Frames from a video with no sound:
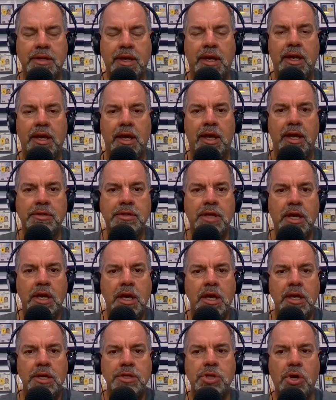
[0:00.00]
And
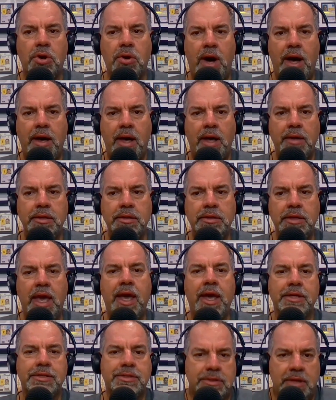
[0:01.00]
so,
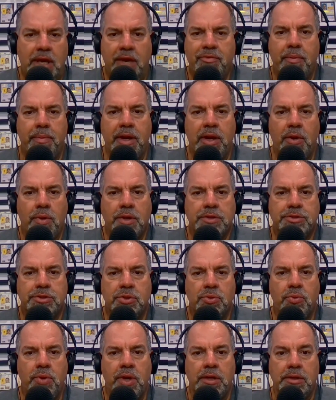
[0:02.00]
yes, everybody wants
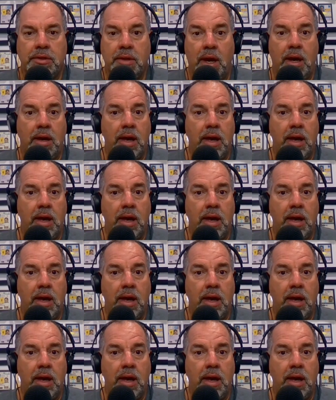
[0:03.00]
to win.